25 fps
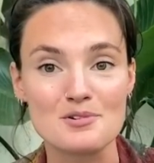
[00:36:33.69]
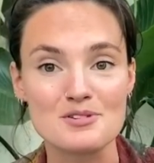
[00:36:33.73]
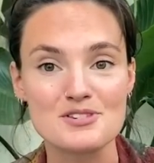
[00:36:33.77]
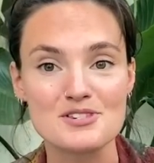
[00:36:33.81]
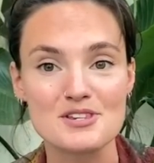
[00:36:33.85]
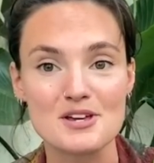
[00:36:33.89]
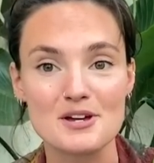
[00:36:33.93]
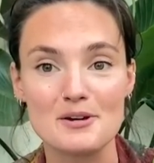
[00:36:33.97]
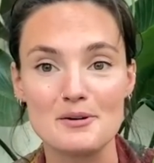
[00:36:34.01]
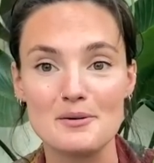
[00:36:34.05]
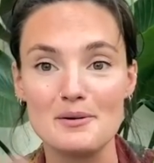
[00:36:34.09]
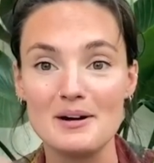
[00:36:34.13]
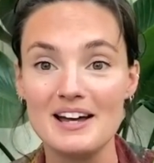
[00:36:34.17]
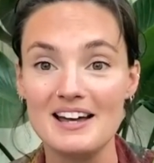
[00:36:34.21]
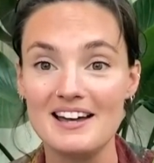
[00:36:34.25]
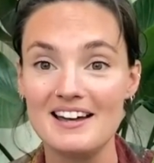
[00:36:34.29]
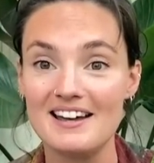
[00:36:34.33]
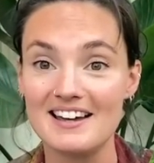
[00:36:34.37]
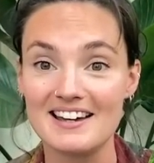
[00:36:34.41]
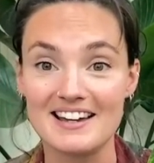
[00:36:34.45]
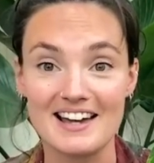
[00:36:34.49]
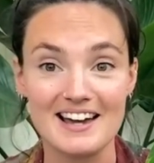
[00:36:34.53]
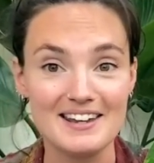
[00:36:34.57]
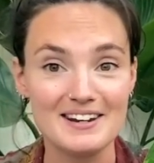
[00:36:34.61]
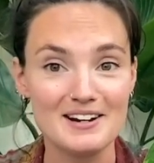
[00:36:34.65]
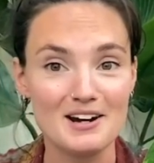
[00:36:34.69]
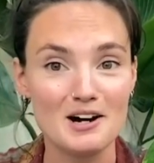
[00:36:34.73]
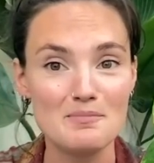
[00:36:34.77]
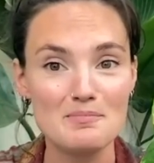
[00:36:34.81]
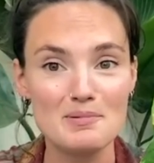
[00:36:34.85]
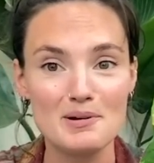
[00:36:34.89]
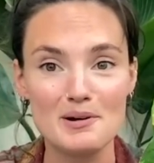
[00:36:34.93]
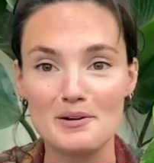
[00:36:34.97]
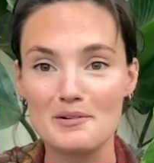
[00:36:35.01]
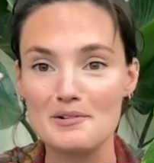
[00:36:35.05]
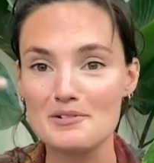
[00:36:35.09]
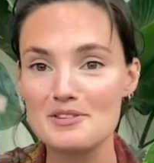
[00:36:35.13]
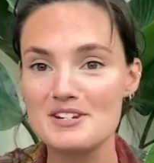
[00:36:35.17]
So again, I'll
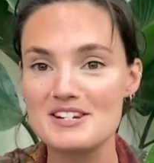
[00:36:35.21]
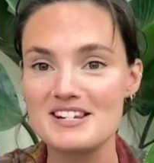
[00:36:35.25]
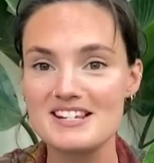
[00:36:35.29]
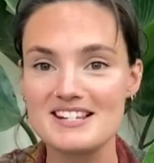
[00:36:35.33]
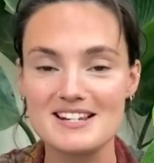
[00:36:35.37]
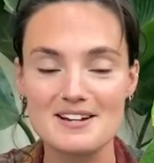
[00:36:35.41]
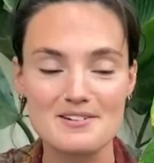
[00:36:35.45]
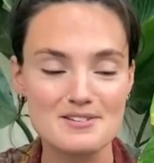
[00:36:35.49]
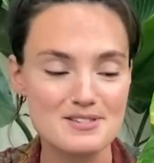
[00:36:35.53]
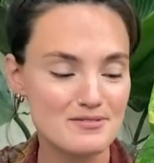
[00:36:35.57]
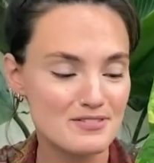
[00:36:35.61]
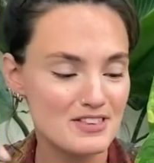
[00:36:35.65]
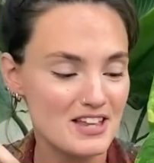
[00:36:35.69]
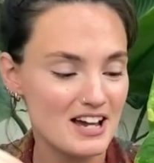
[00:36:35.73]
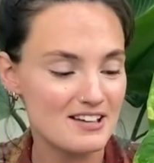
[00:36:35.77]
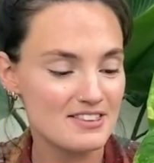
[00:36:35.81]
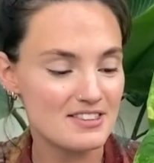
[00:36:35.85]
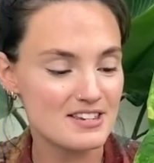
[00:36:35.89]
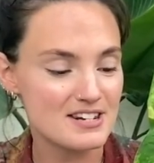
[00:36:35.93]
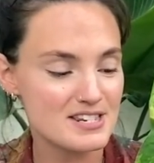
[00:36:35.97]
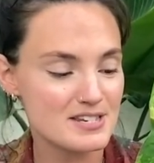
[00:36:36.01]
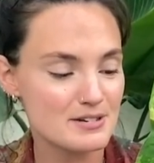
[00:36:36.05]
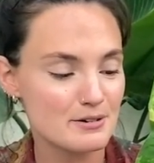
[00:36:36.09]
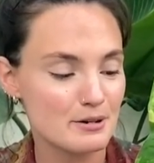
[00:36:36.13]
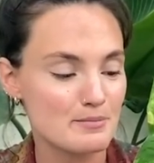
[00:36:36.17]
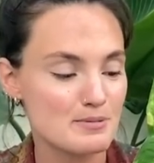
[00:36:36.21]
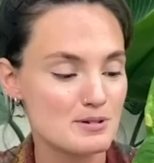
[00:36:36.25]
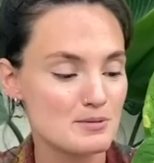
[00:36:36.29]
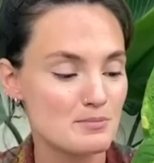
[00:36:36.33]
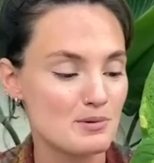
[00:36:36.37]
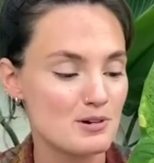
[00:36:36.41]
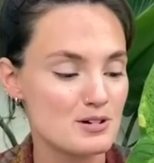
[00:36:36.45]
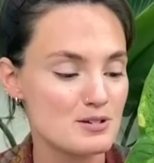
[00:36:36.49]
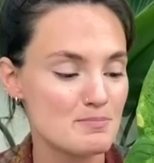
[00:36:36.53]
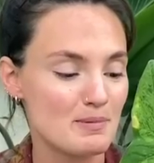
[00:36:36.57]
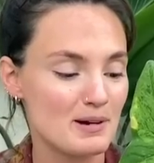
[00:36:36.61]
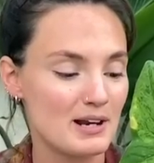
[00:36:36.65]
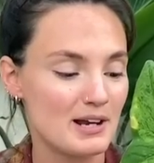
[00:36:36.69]
put all the details for that in the description
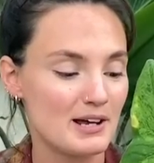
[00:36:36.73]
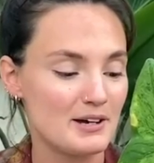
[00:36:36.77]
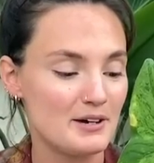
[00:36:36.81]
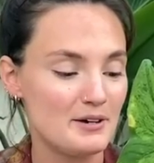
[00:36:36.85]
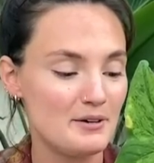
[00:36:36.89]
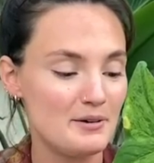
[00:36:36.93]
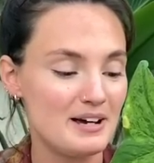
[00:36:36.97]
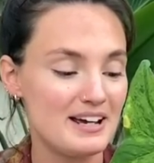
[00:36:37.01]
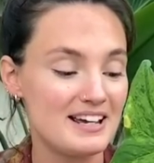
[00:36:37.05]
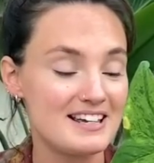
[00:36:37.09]
box below.